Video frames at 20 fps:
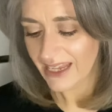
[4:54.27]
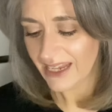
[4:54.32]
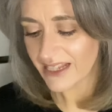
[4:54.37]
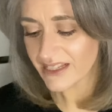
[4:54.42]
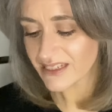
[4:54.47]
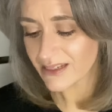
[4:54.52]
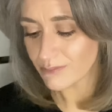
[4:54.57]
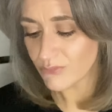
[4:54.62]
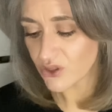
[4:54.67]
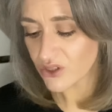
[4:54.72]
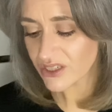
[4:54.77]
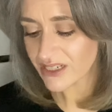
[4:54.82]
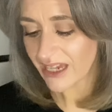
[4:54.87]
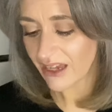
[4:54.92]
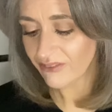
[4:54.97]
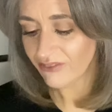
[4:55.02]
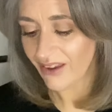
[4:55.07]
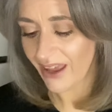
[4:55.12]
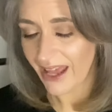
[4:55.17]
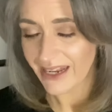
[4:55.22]
It's a
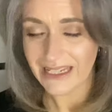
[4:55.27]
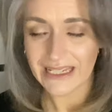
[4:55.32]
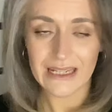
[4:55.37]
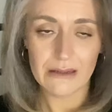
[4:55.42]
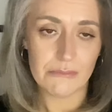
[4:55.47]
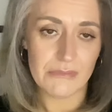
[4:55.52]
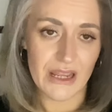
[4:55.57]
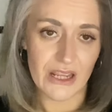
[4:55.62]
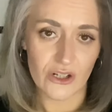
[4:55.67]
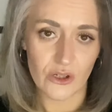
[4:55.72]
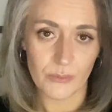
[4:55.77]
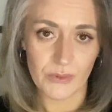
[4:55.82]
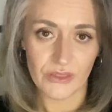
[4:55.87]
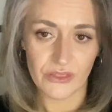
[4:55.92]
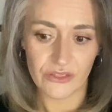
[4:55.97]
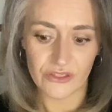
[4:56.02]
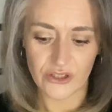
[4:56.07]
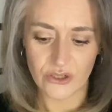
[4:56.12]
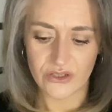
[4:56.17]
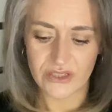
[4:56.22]
must-have for any makeup
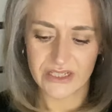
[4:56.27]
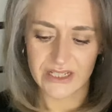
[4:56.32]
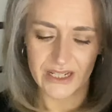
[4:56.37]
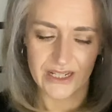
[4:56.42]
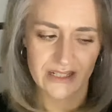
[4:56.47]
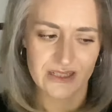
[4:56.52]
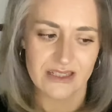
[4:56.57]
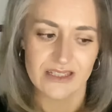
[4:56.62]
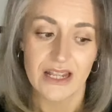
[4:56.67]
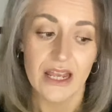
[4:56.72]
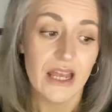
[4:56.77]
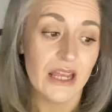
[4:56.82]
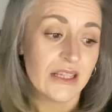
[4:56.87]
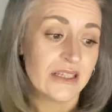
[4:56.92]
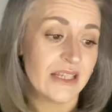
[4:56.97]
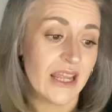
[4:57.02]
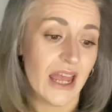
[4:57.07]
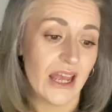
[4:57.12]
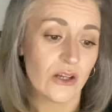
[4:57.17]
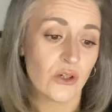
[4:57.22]
enthusiast.
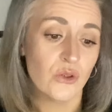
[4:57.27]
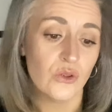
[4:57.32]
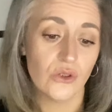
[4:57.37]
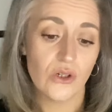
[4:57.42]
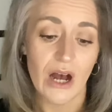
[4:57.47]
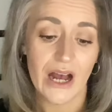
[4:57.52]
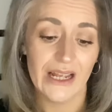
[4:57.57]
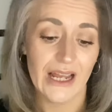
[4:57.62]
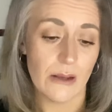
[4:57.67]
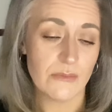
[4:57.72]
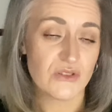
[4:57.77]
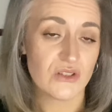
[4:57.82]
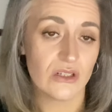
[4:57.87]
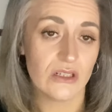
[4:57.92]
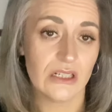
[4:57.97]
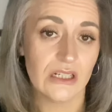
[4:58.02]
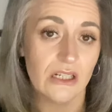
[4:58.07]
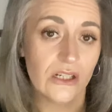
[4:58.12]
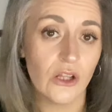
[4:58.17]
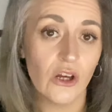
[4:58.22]
Yeah, cool. I
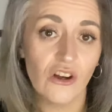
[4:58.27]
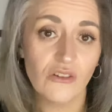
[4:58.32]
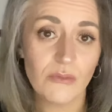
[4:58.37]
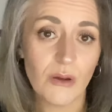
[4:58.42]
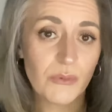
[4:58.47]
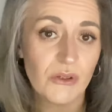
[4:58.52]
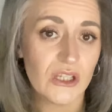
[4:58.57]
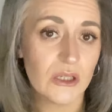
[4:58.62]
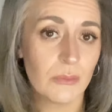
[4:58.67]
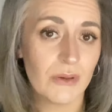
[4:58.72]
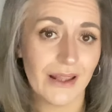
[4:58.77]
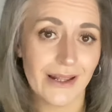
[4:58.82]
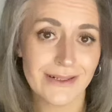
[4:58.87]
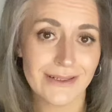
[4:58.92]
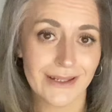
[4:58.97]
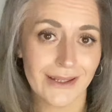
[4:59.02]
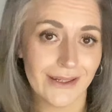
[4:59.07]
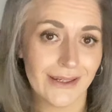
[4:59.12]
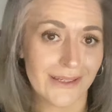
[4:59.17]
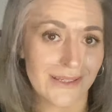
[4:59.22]
absolutely love my beauty
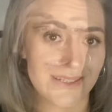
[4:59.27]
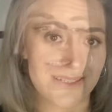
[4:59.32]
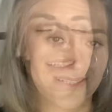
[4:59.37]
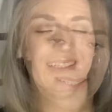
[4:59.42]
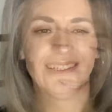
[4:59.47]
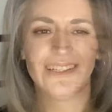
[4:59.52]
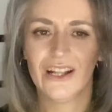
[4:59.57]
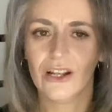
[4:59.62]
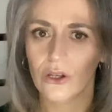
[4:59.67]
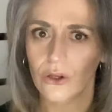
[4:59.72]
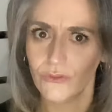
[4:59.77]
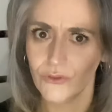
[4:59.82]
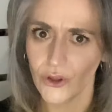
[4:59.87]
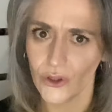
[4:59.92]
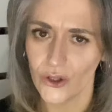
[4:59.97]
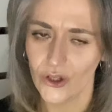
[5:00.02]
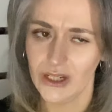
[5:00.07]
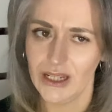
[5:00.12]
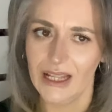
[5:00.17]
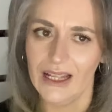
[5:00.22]
blenders. Love the
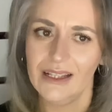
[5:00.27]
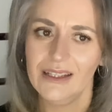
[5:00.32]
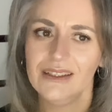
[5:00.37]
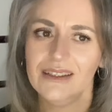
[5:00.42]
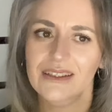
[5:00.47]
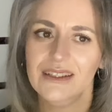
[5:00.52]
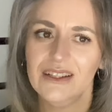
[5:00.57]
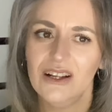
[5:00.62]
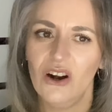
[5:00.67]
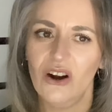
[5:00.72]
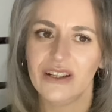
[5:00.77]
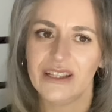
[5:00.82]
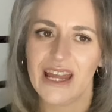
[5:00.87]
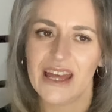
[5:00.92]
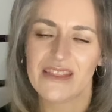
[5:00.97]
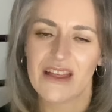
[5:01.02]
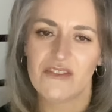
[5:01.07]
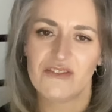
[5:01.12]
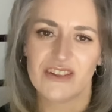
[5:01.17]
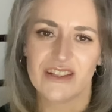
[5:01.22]
colour. Oh
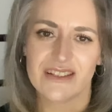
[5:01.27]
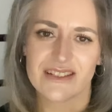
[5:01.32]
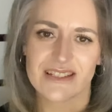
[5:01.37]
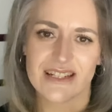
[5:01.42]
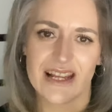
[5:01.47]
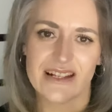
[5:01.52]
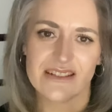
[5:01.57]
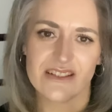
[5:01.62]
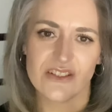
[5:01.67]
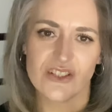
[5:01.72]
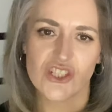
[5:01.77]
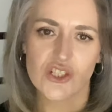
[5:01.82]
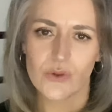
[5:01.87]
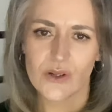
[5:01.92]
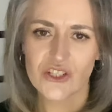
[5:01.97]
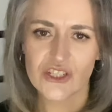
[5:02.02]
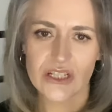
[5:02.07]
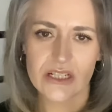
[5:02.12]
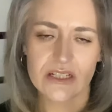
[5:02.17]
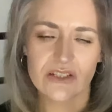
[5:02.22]
yeah, that feels nice and
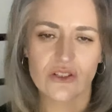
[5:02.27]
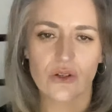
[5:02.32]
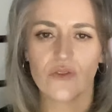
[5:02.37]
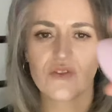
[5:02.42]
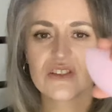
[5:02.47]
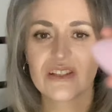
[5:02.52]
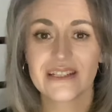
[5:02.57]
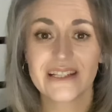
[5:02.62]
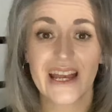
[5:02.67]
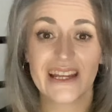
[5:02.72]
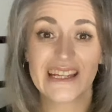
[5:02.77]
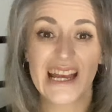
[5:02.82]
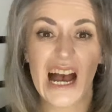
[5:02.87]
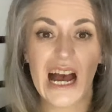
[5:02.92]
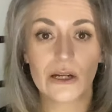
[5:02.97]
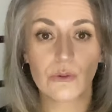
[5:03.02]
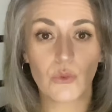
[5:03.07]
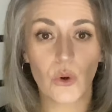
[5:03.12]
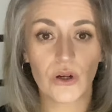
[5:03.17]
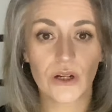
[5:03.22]
squishy. So obviously, yeah, you
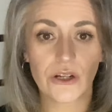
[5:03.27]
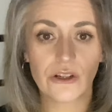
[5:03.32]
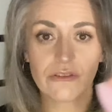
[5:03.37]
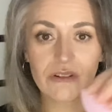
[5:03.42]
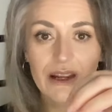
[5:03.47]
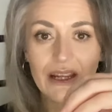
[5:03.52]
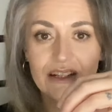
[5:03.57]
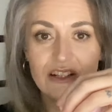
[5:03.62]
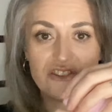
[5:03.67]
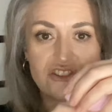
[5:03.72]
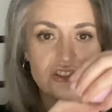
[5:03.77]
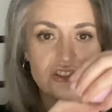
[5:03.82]
add water to it and it's